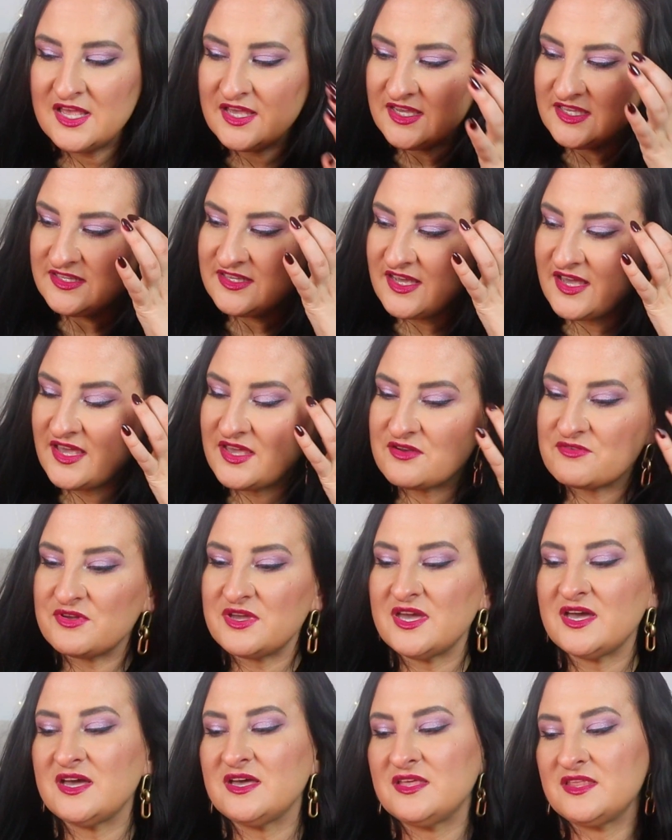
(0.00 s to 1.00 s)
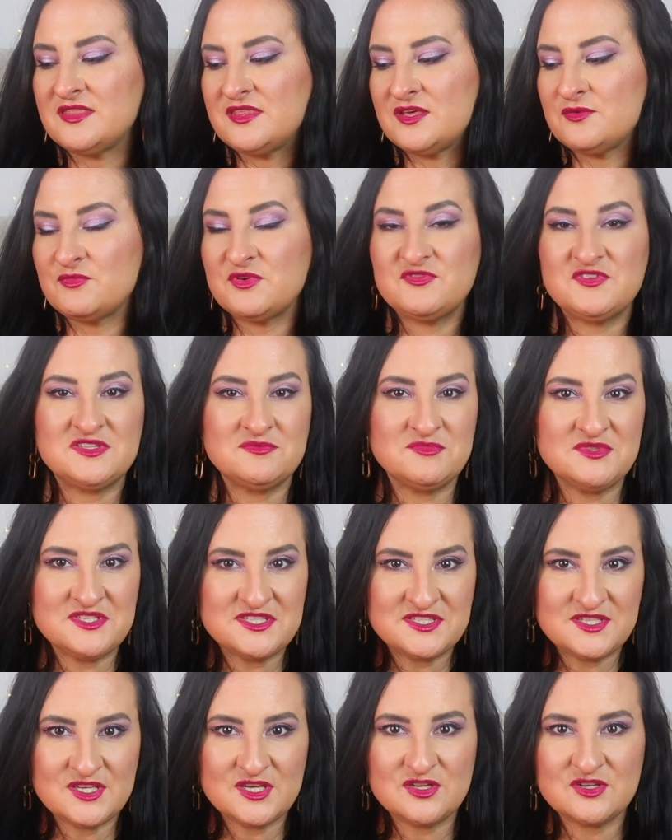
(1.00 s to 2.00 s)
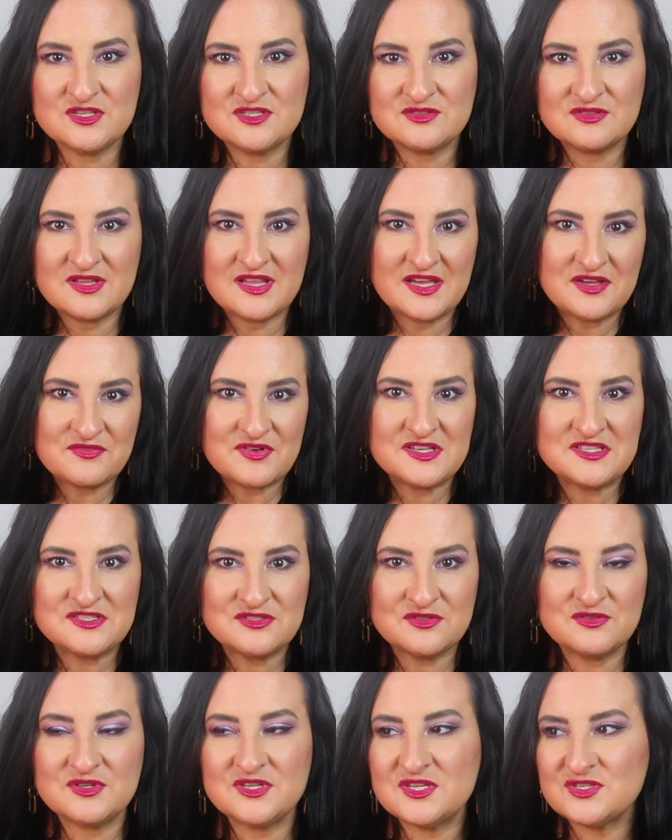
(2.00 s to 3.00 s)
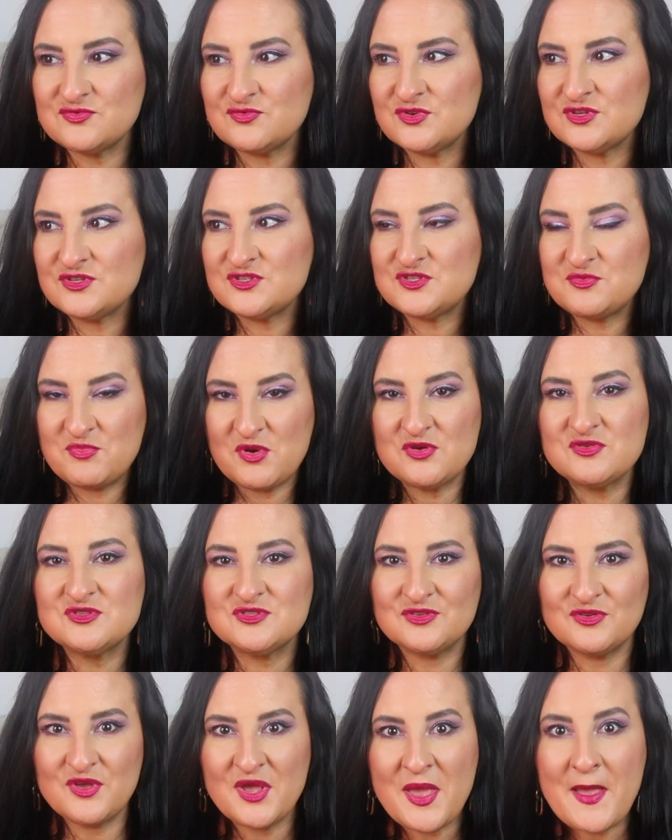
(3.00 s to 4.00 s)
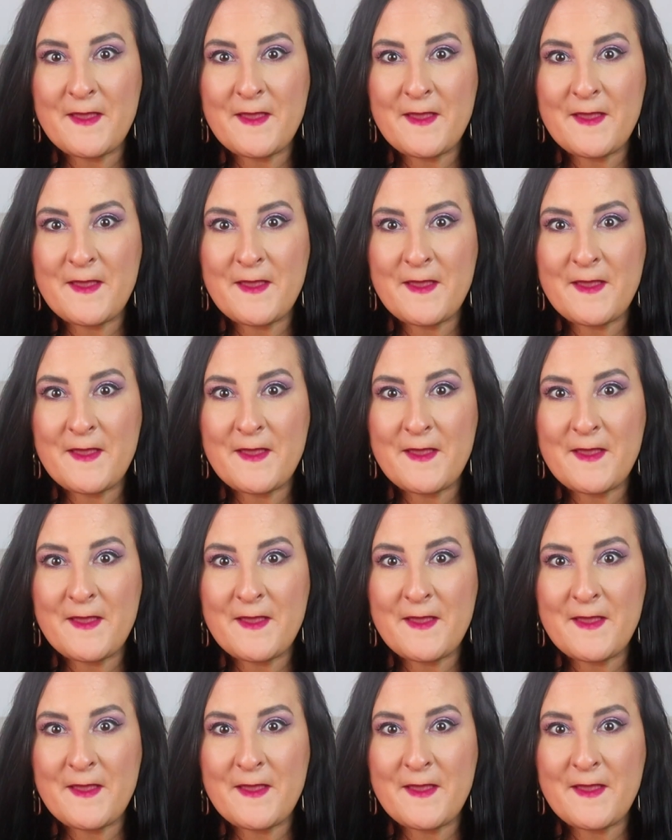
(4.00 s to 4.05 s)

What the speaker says: in that area than with vitamin C, because like retinol is what's supposed to